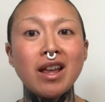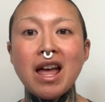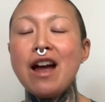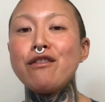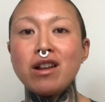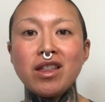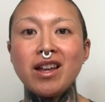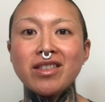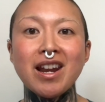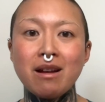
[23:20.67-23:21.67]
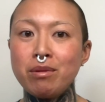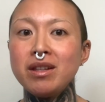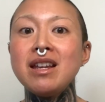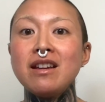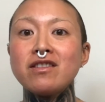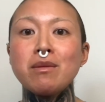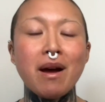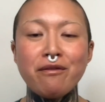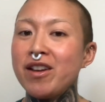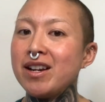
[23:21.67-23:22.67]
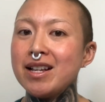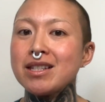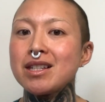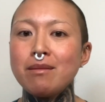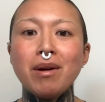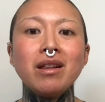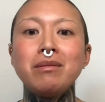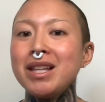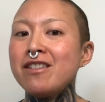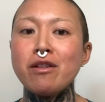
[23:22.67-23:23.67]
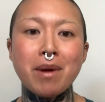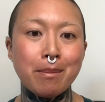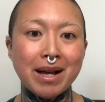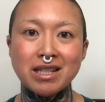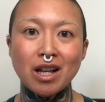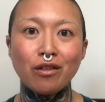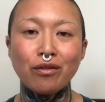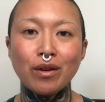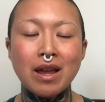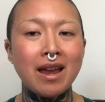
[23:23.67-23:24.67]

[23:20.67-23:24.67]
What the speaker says: everything that I believed about fitness, believe about myself.